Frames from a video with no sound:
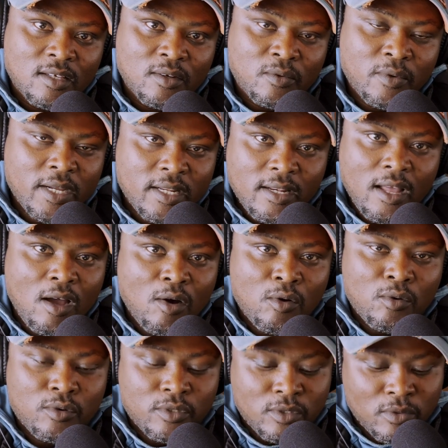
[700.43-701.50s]
Where
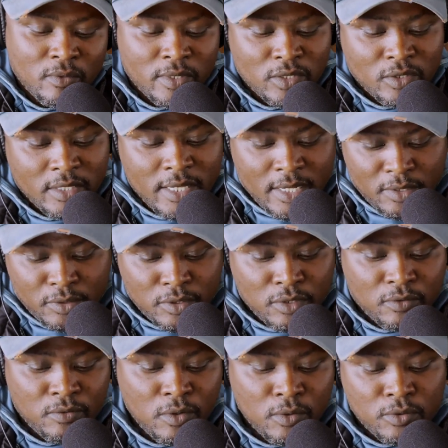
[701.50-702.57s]
now, when you get on
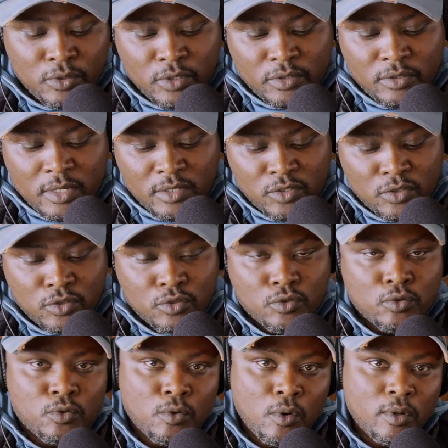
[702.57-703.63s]
your phone, you start
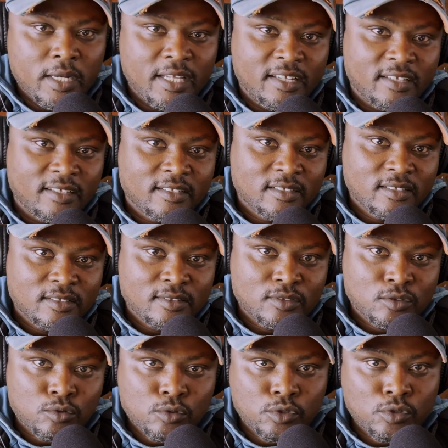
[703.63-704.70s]
scrolling
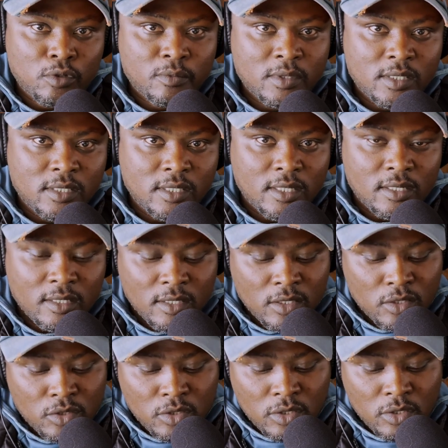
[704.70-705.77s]
social media,
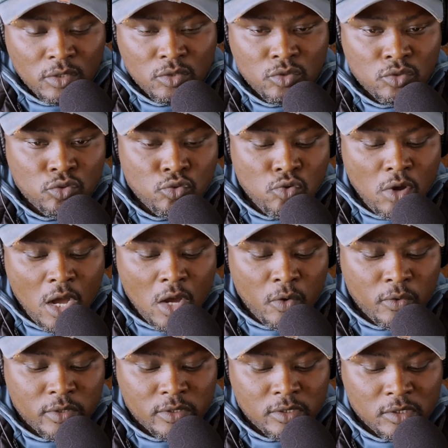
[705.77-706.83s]
2
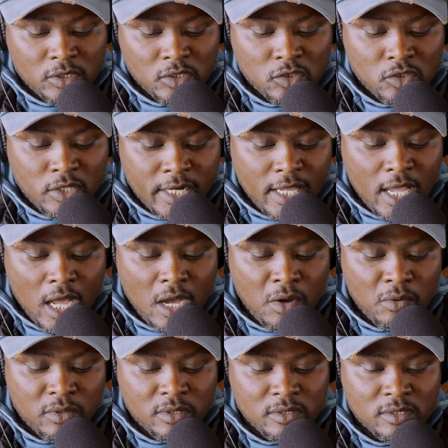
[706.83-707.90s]
hours, 3
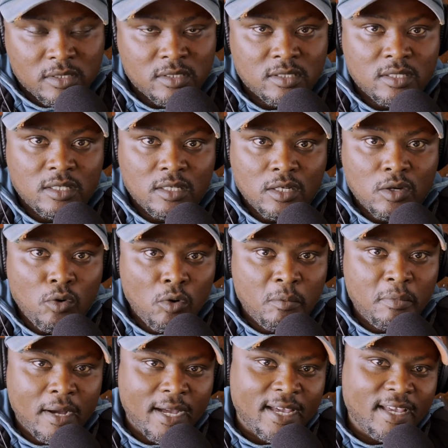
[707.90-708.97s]
hours go
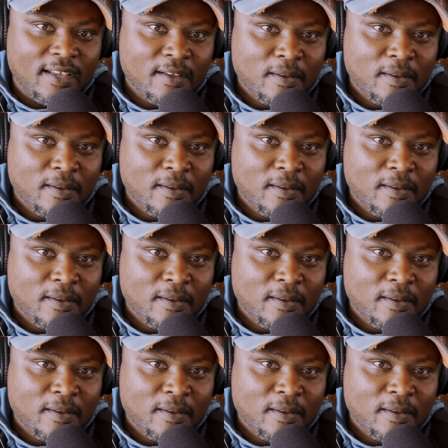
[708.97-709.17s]
by.